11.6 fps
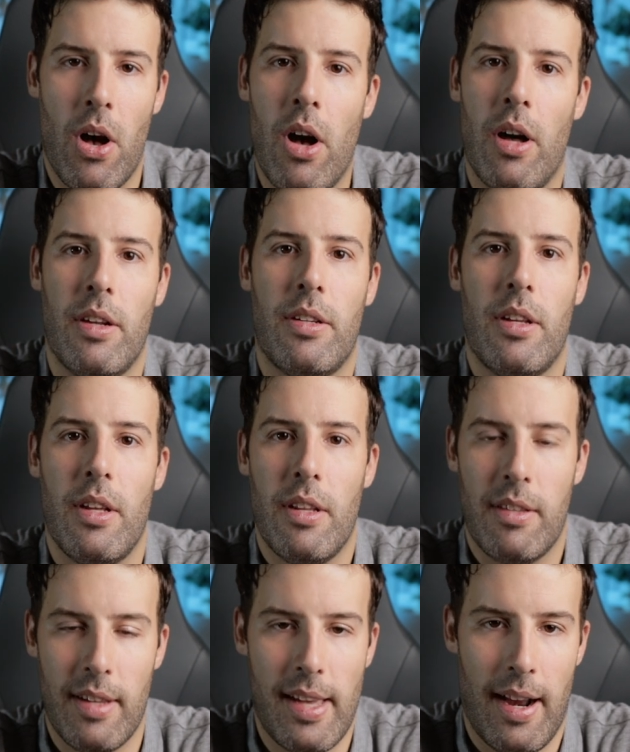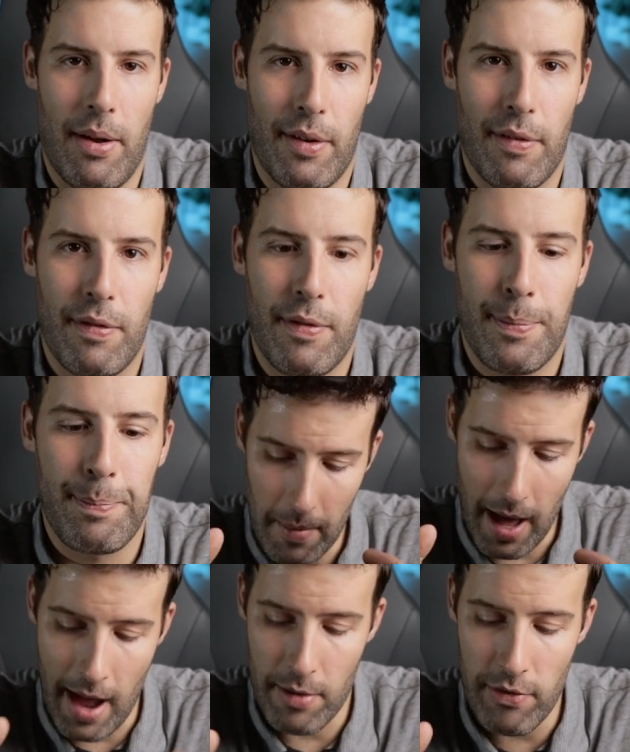hard to get out of.
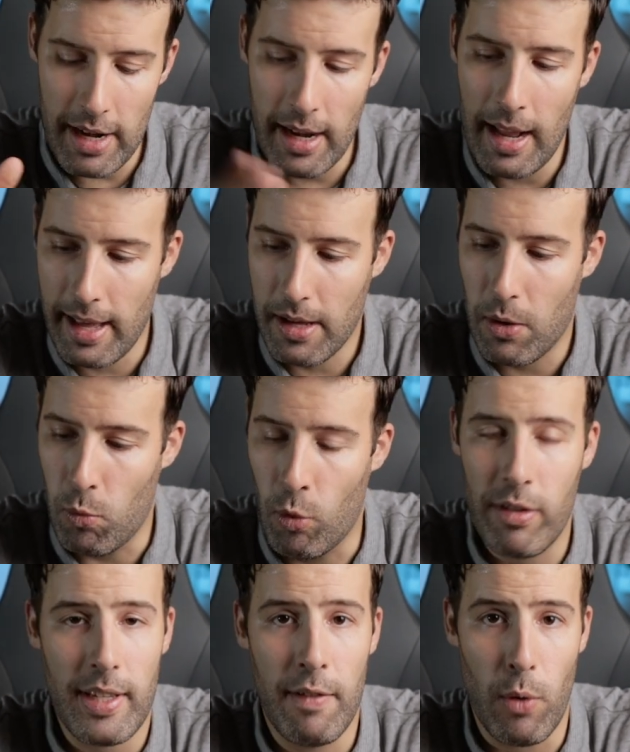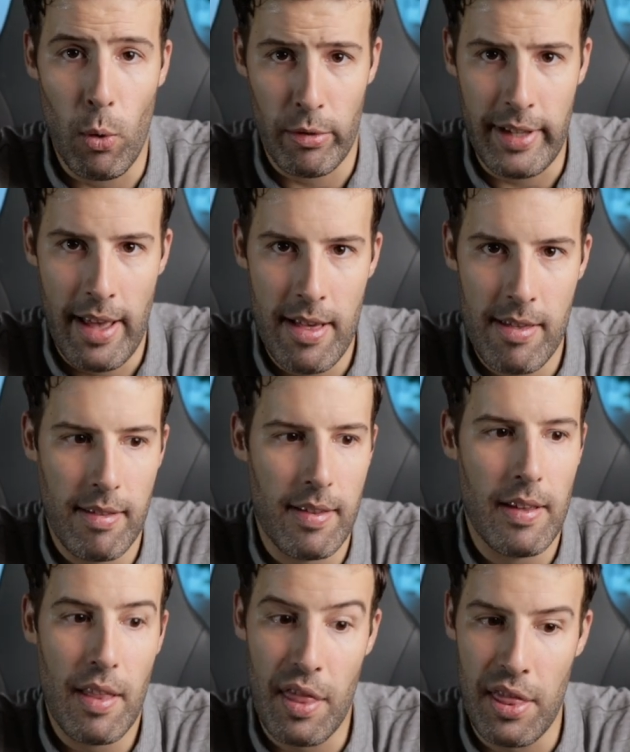I really like what if alt hist
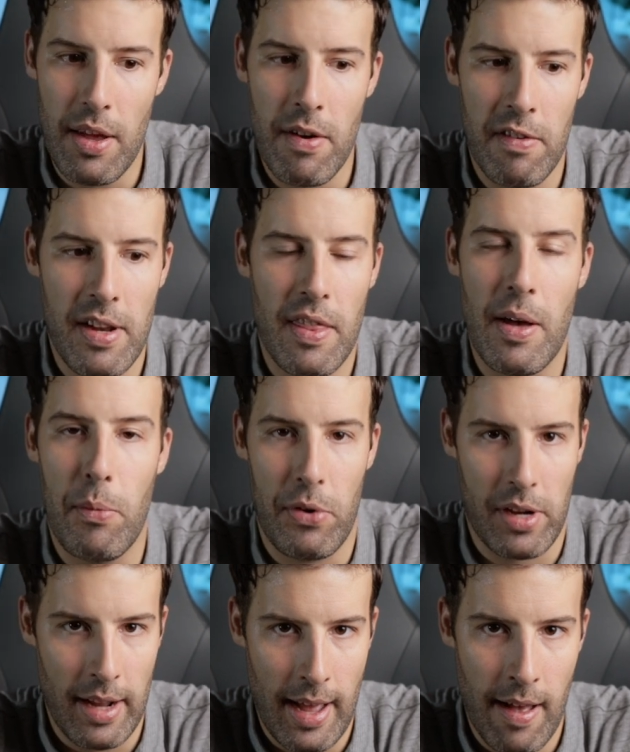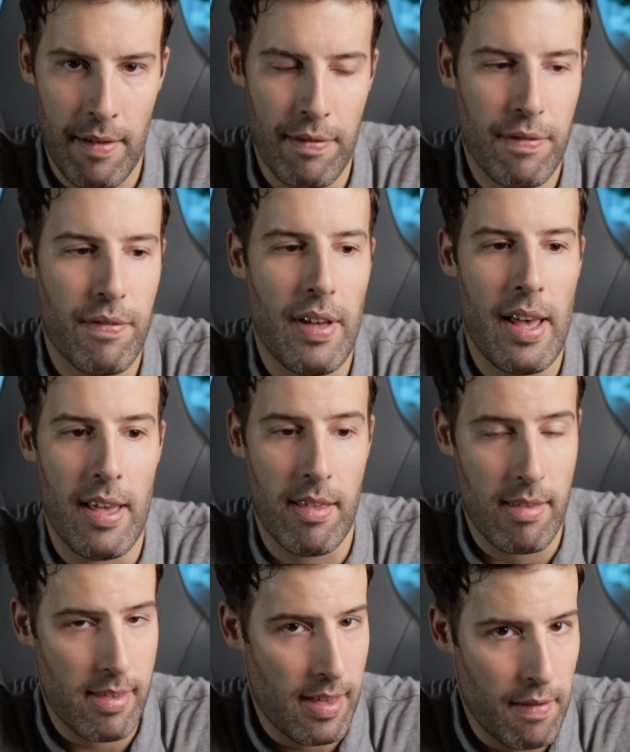theory that we're going to have a
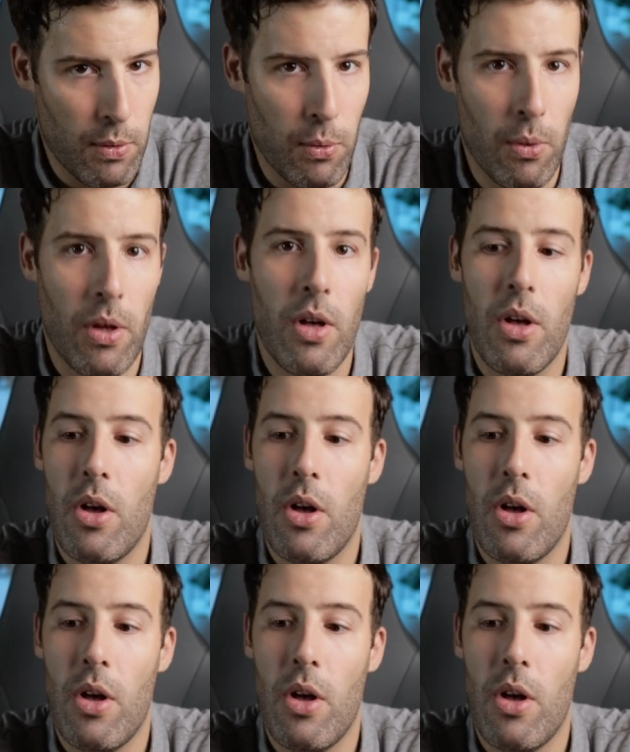civil